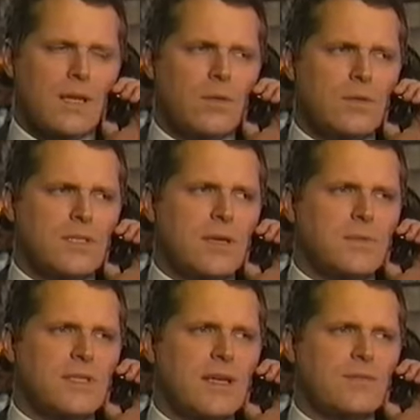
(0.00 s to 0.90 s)
It always
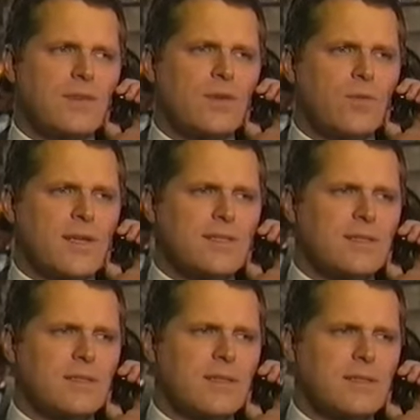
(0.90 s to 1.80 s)
comes down to the
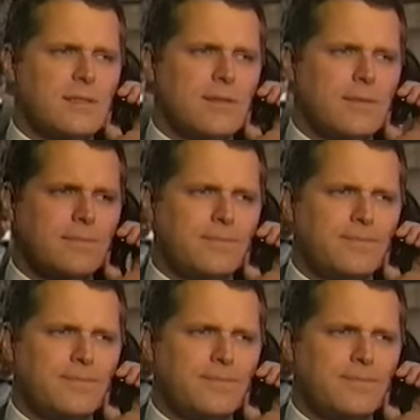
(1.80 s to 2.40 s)
dresses, doesn't it?